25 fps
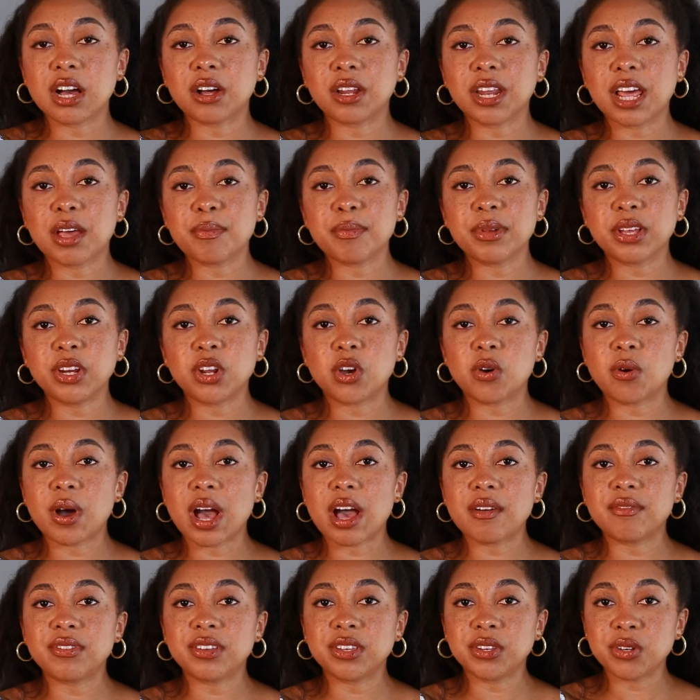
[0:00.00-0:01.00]
Now, let me know
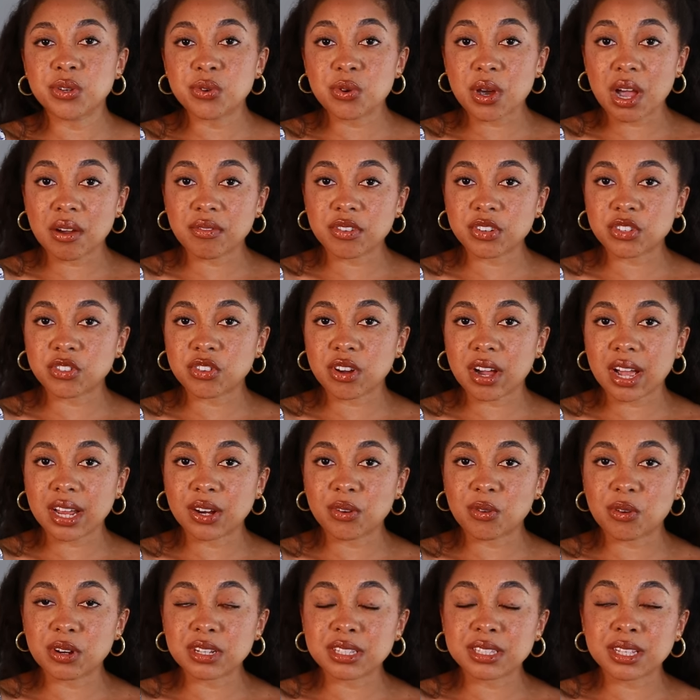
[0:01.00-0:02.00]
have you ever
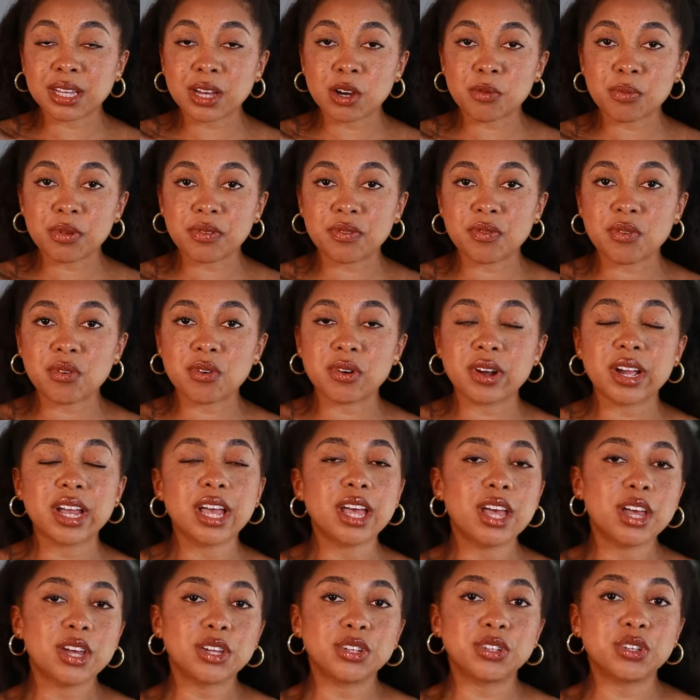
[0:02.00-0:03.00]
tried horsetail before?
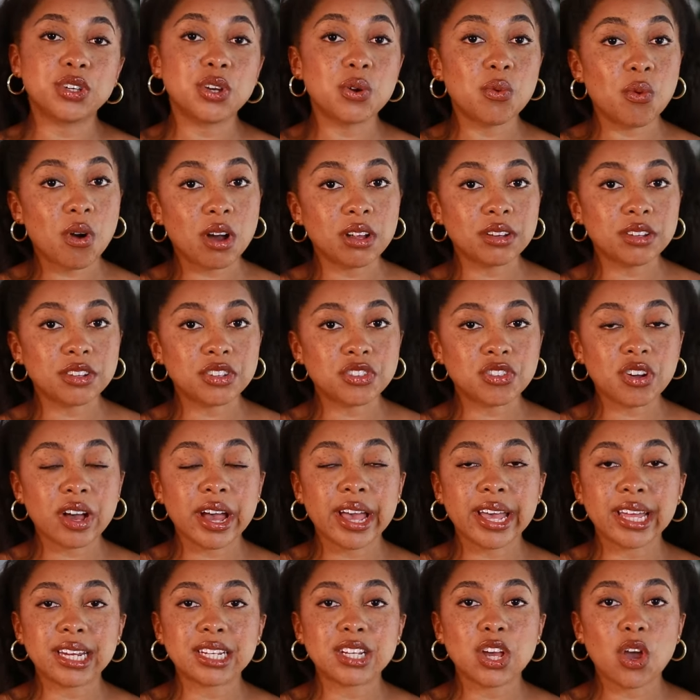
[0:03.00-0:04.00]
Do you want to
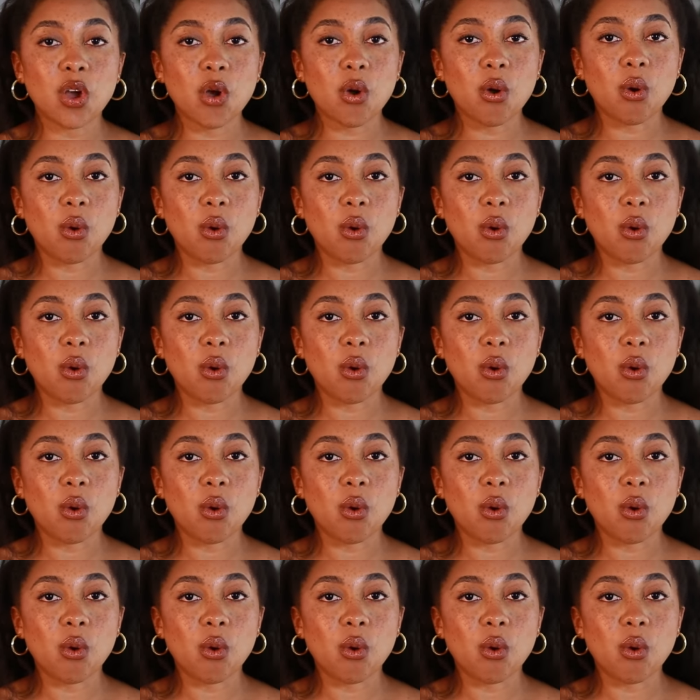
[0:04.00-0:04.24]
try it?